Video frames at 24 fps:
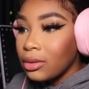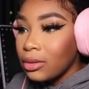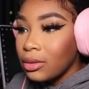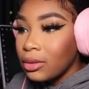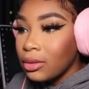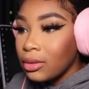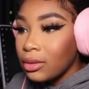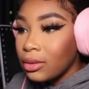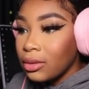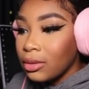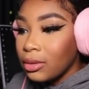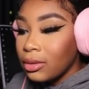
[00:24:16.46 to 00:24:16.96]

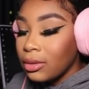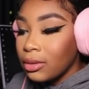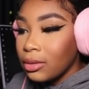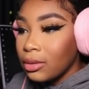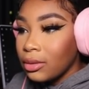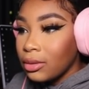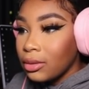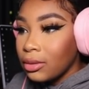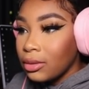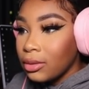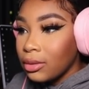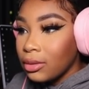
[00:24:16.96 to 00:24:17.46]

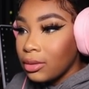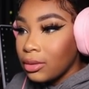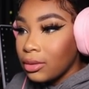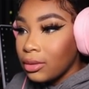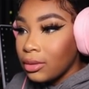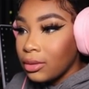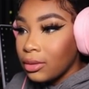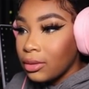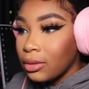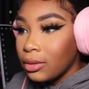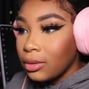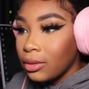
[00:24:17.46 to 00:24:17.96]

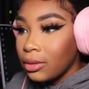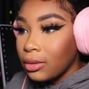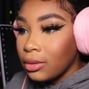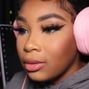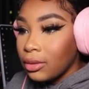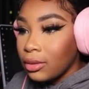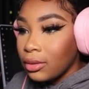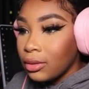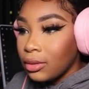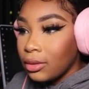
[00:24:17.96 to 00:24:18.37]
(silence)